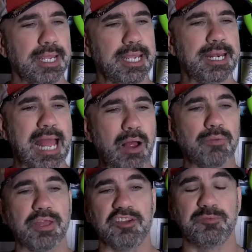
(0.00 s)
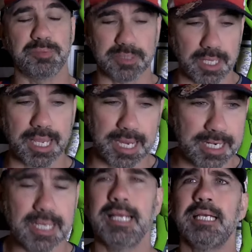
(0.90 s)
in how they've
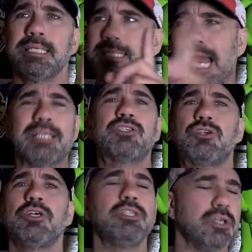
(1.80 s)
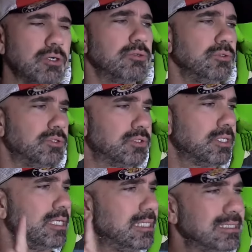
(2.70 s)
played. That's good news.